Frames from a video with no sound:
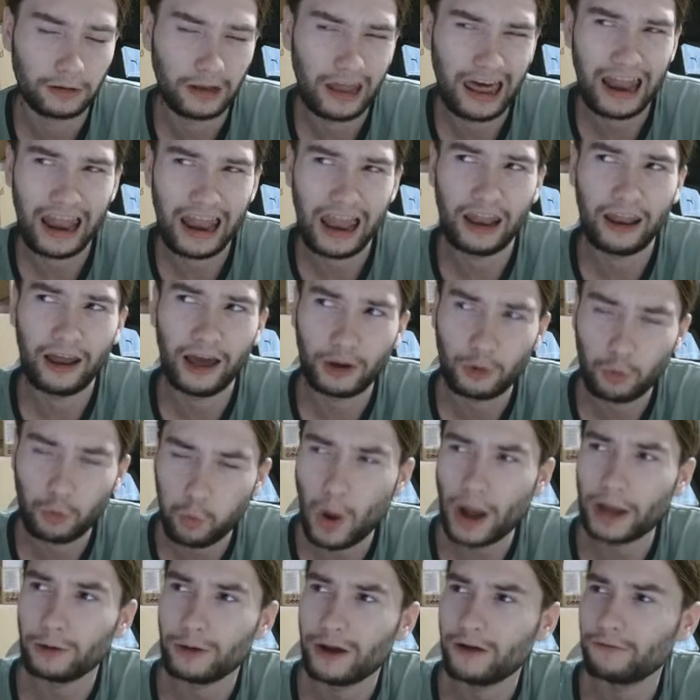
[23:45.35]
Like,
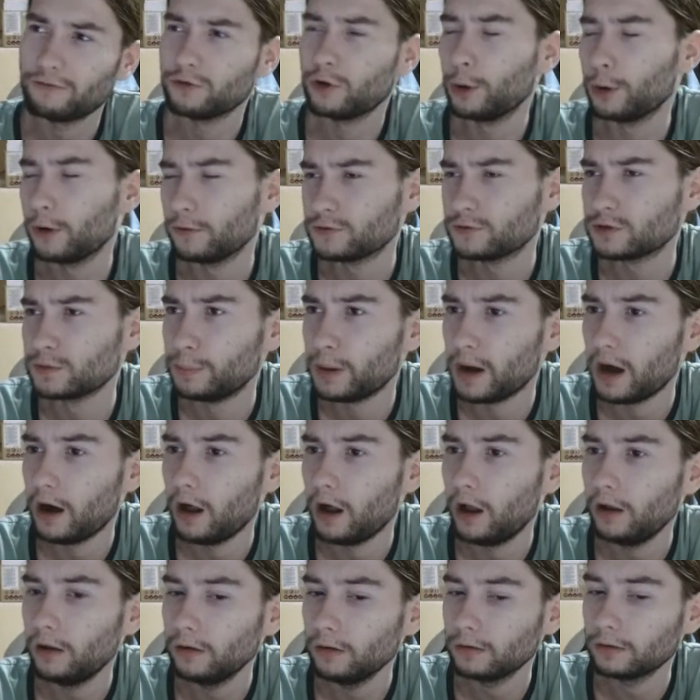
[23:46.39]
when you have none of the
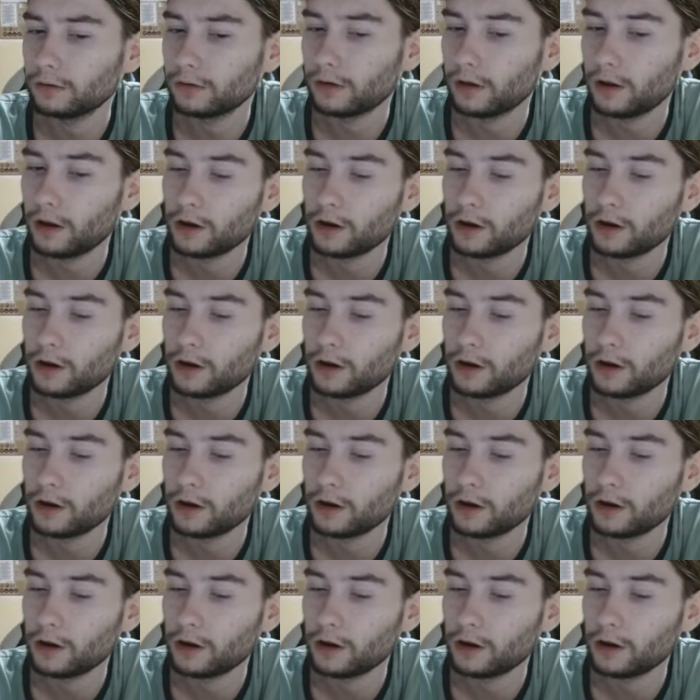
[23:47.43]
ball,